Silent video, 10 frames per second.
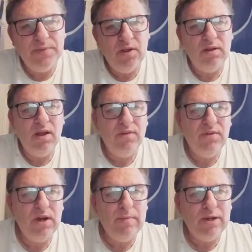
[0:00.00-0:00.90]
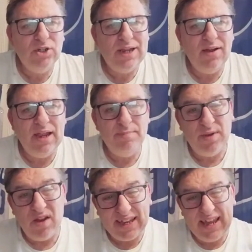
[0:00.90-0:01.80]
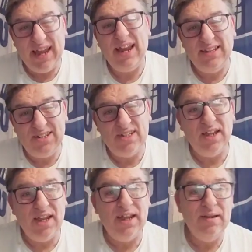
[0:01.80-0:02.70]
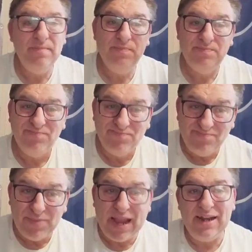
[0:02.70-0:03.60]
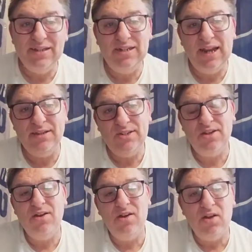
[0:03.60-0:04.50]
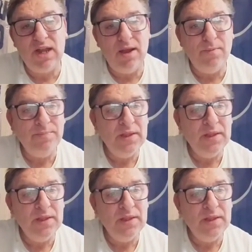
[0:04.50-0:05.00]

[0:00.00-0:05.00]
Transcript: I, I very much doubt it, but I can see Palace letting Zaha go.